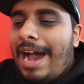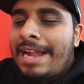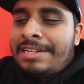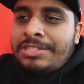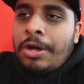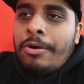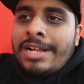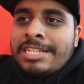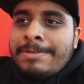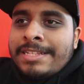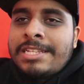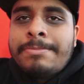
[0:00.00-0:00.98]
I don't
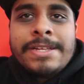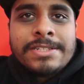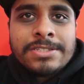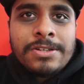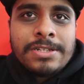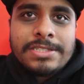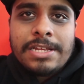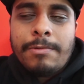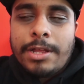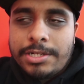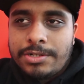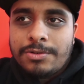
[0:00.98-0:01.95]
expect it to be as good as the
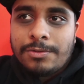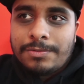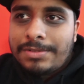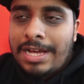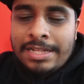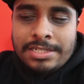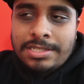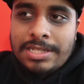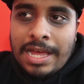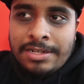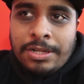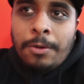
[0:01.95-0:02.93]
original. I
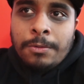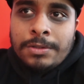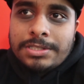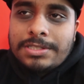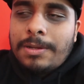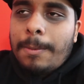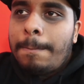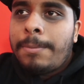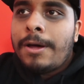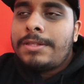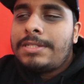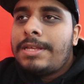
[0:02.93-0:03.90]
don't.
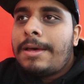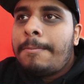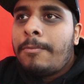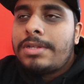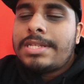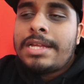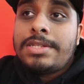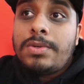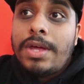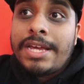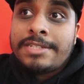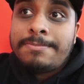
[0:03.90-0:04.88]
But what I
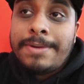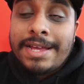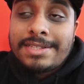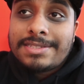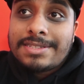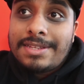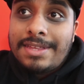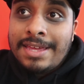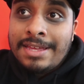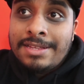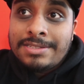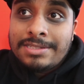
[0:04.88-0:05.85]
do expect
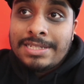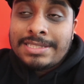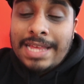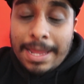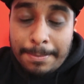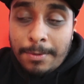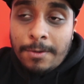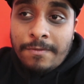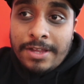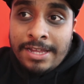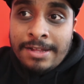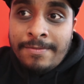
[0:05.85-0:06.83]
is the same
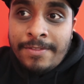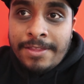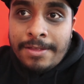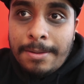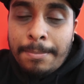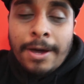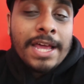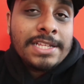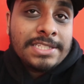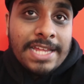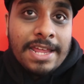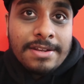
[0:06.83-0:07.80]
movie, but
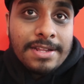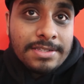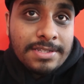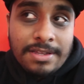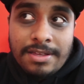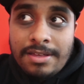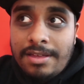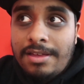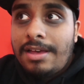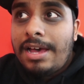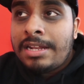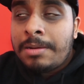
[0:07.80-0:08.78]
extended
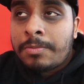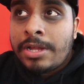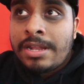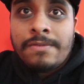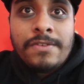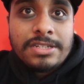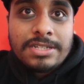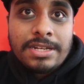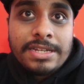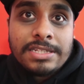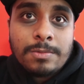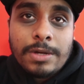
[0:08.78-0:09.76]
and upgraded
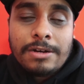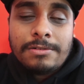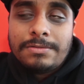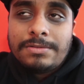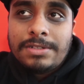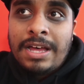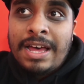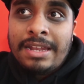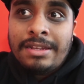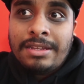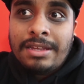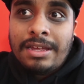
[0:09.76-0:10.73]
visually as well.
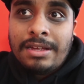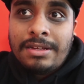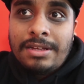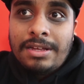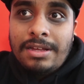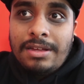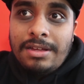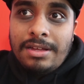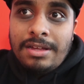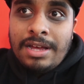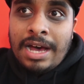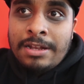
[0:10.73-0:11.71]
And
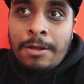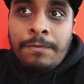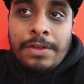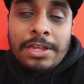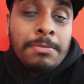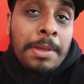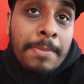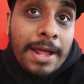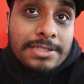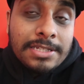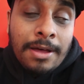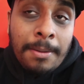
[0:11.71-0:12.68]
I don't think it'll be
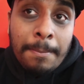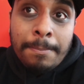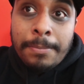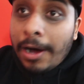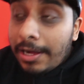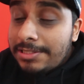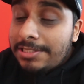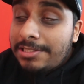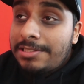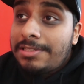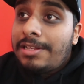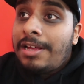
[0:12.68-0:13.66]
better,
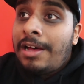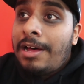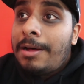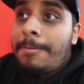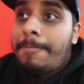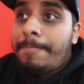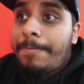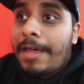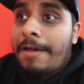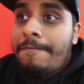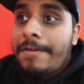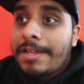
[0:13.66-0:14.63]
but
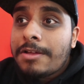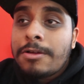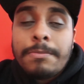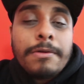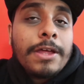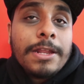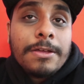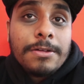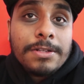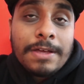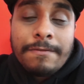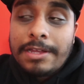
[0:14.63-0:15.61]
I think it could be really
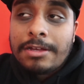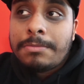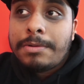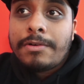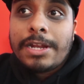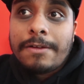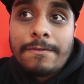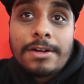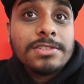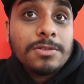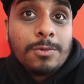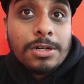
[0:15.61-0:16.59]
good. I think it could be really
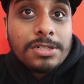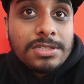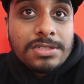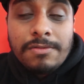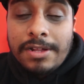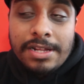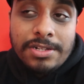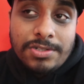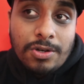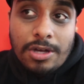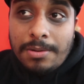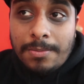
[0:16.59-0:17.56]
fun to watch, really
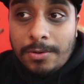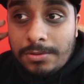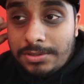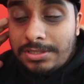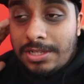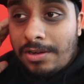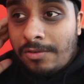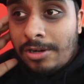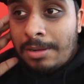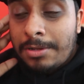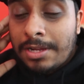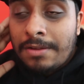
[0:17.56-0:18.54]
enjoyable.
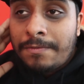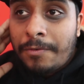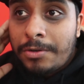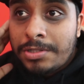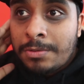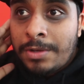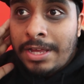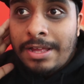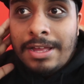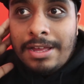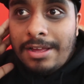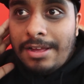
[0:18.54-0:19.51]
So I'm looking forward to
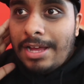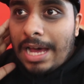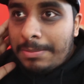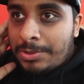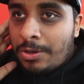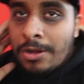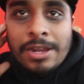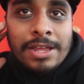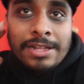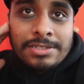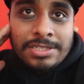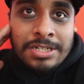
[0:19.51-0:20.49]
it. I'm sure I'm
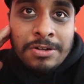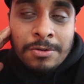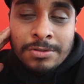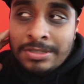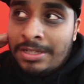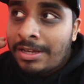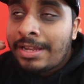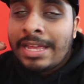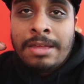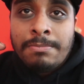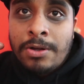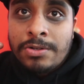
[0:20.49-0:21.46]
going to get chills, going
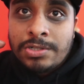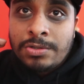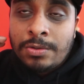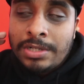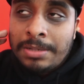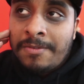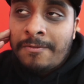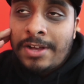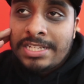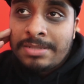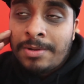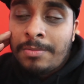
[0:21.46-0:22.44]
to get emotional when the
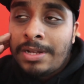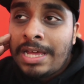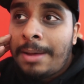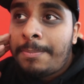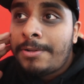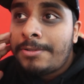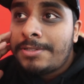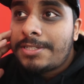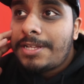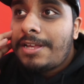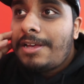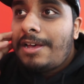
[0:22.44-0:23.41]
first moment happens.